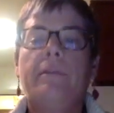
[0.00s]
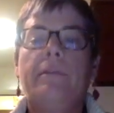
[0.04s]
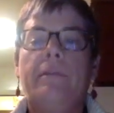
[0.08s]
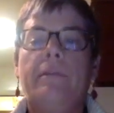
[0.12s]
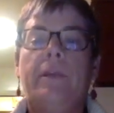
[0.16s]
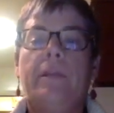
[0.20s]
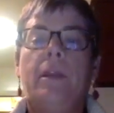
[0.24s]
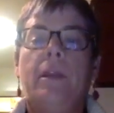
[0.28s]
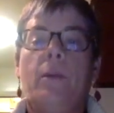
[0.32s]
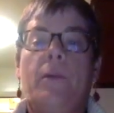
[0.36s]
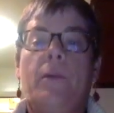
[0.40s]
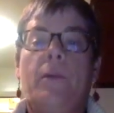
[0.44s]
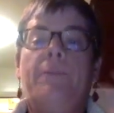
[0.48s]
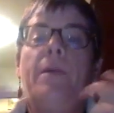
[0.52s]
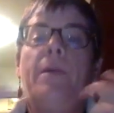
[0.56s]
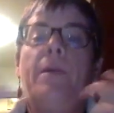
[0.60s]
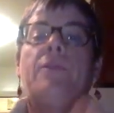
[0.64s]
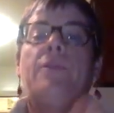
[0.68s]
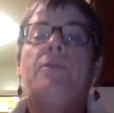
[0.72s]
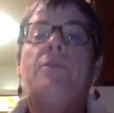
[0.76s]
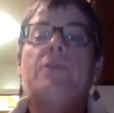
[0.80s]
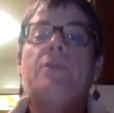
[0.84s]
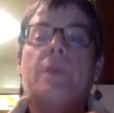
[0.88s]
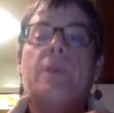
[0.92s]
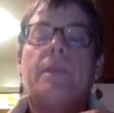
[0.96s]
You know, we've been
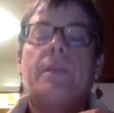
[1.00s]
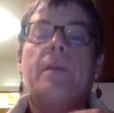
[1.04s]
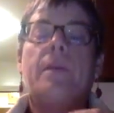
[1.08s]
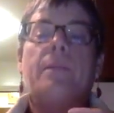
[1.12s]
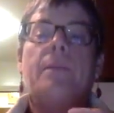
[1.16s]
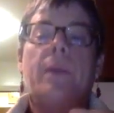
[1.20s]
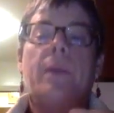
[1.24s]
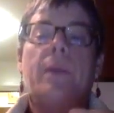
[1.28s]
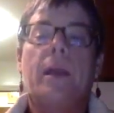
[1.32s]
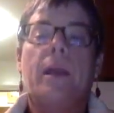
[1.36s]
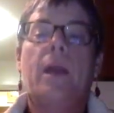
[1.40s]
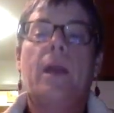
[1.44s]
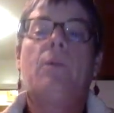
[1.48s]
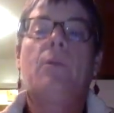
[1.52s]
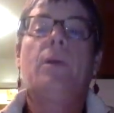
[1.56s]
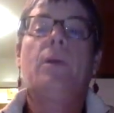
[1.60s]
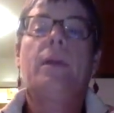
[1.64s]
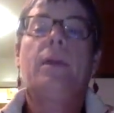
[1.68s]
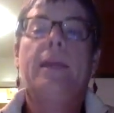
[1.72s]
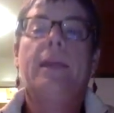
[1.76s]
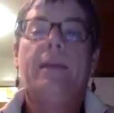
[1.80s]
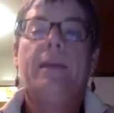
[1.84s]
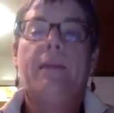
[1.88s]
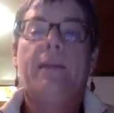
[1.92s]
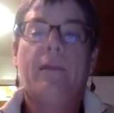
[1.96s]
through something big. I want to
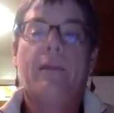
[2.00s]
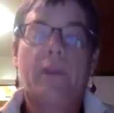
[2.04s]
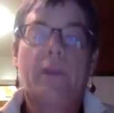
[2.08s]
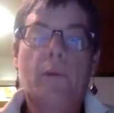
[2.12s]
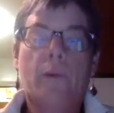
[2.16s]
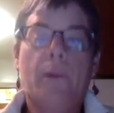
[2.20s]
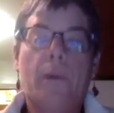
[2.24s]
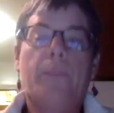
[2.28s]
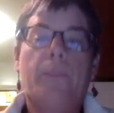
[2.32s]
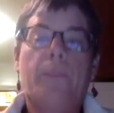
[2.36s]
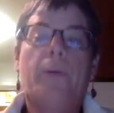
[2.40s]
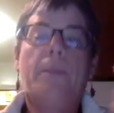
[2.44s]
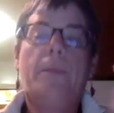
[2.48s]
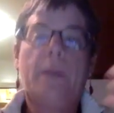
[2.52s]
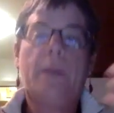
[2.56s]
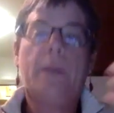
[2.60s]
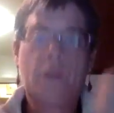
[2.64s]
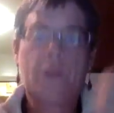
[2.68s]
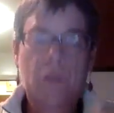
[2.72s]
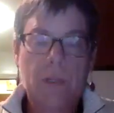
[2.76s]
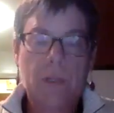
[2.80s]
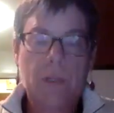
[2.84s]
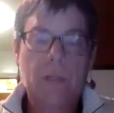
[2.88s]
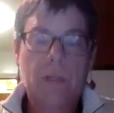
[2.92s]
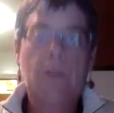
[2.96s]
give everyone
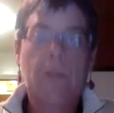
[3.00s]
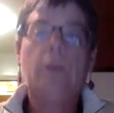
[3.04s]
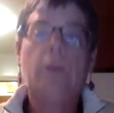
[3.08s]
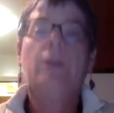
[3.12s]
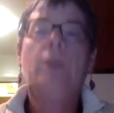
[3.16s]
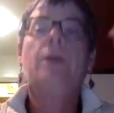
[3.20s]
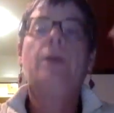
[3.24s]
permission